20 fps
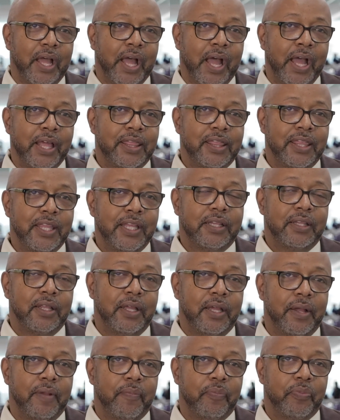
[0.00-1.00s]
I think
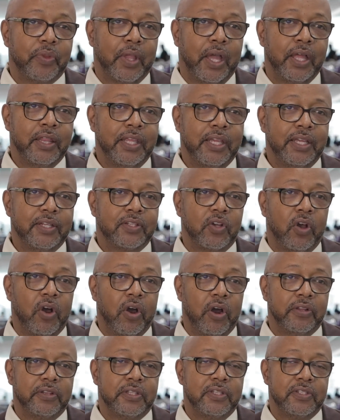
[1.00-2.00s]
it's
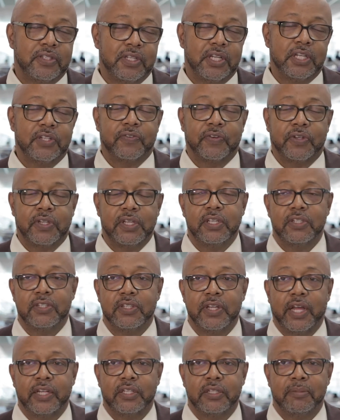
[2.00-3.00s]
hard these days for kids
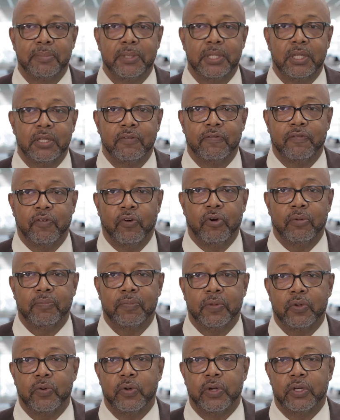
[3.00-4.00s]
not to be informed